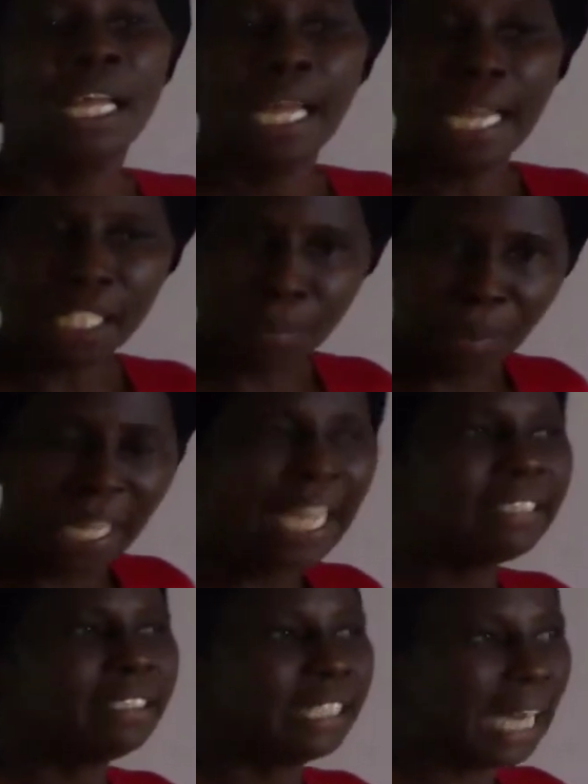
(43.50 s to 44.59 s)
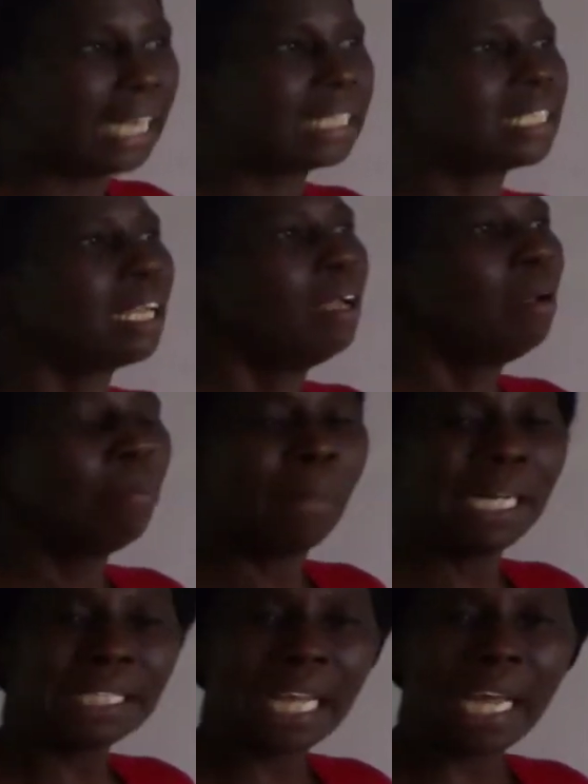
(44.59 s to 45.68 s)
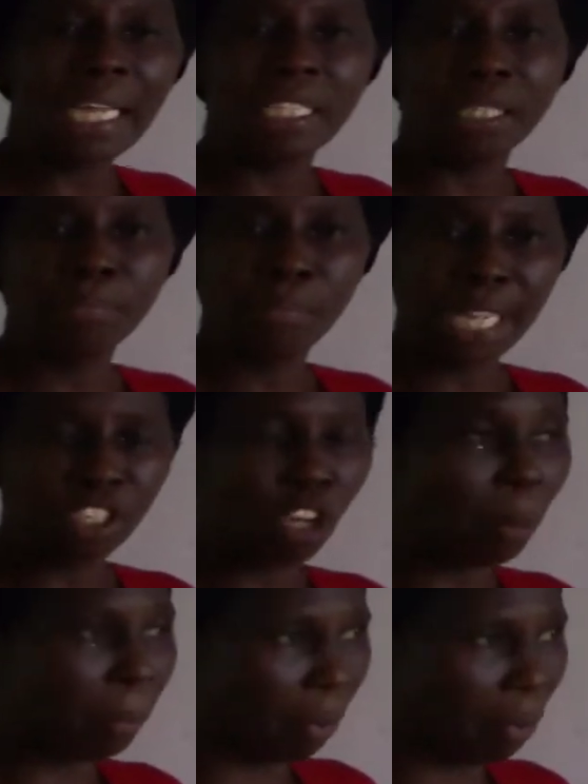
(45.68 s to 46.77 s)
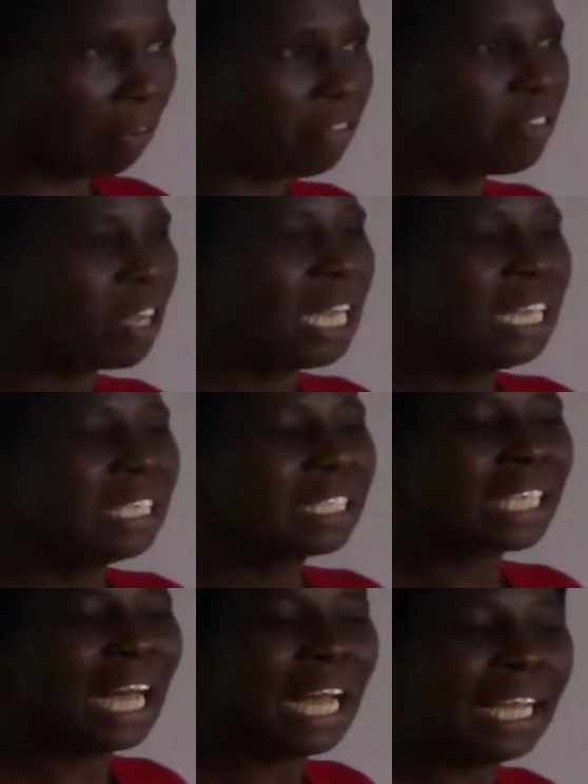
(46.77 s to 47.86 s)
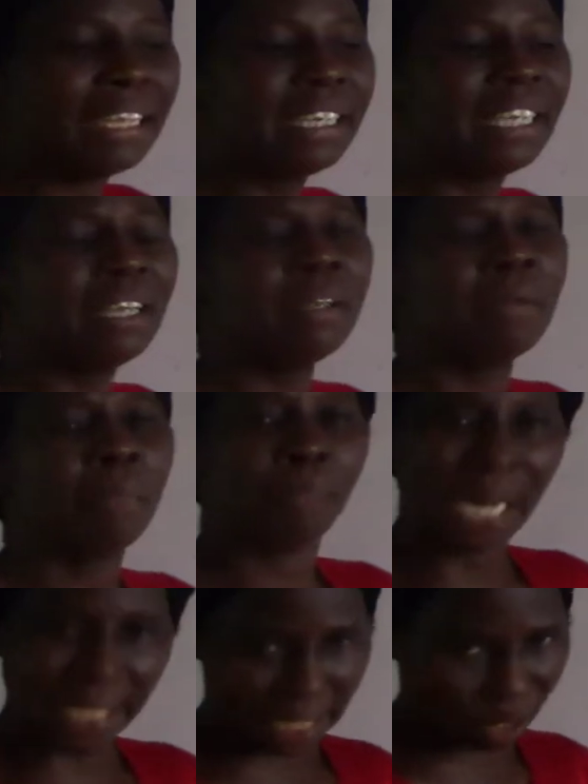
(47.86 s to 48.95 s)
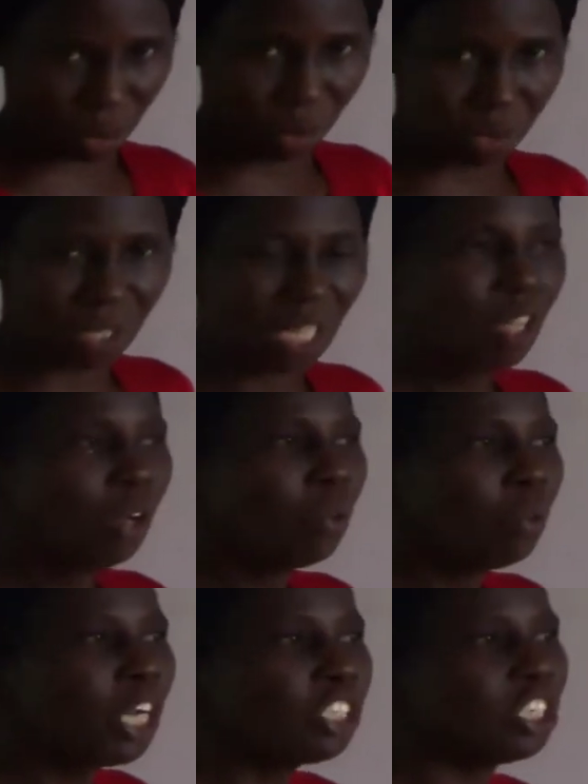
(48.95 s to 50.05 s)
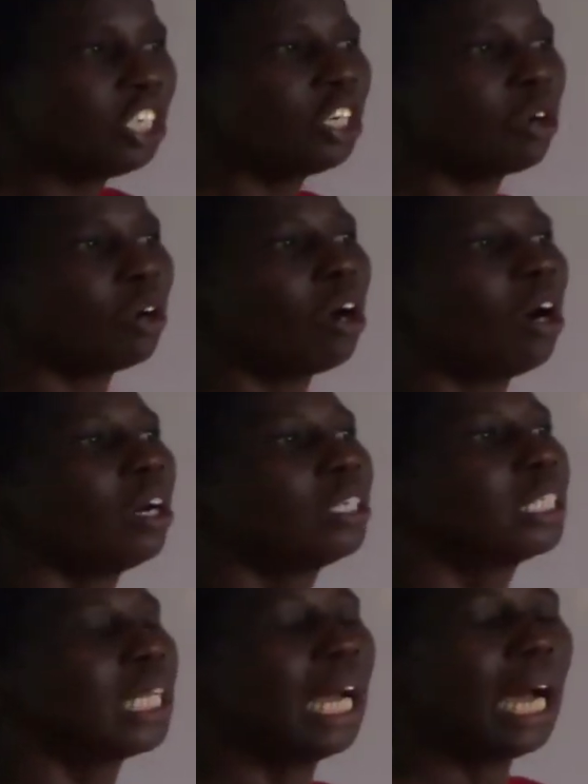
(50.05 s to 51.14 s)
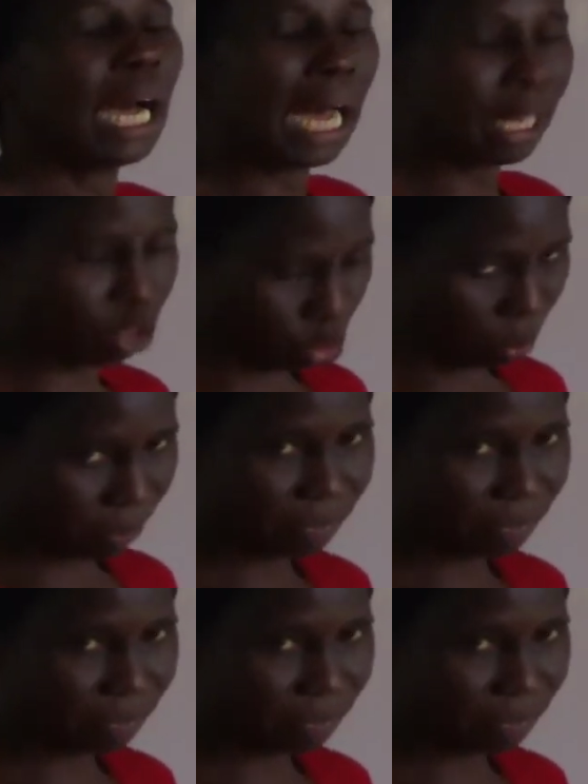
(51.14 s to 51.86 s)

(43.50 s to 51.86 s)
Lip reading: explained that matter is made up of tiny particles, which he called atoms.